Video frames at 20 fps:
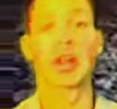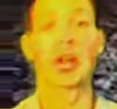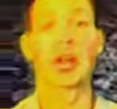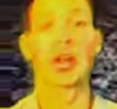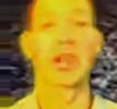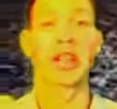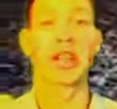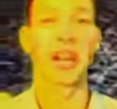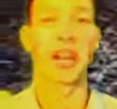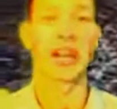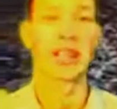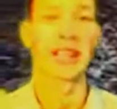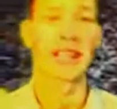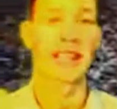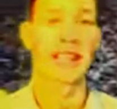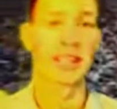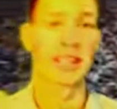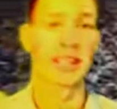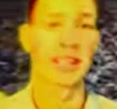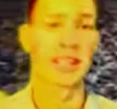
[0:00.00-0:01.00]
go to the
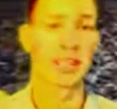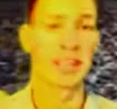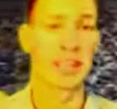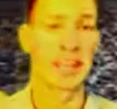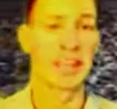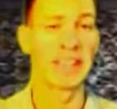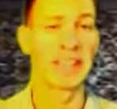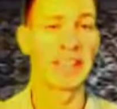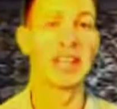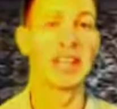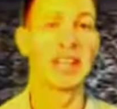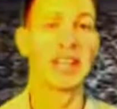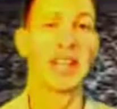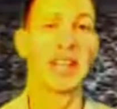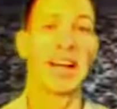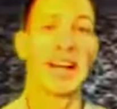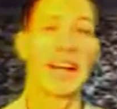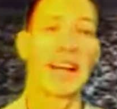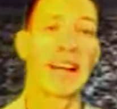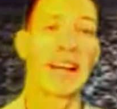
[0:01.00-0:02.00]
Contact Us page
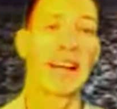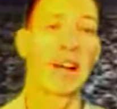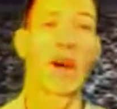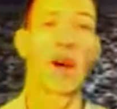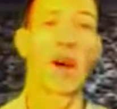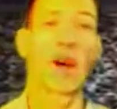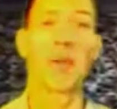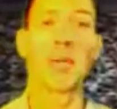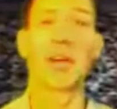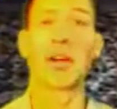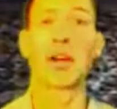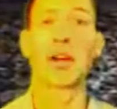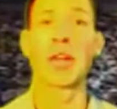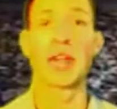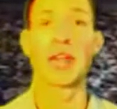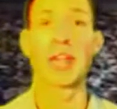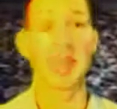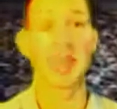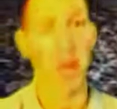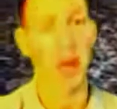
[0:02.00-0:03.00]
and call me
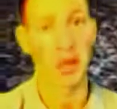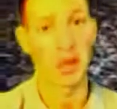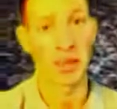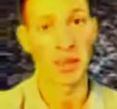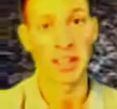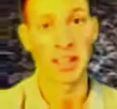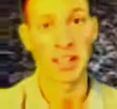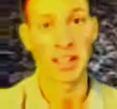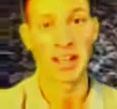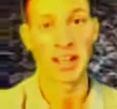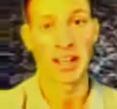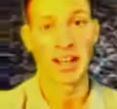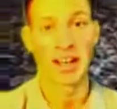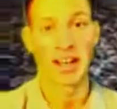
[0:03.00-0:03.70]
or email me.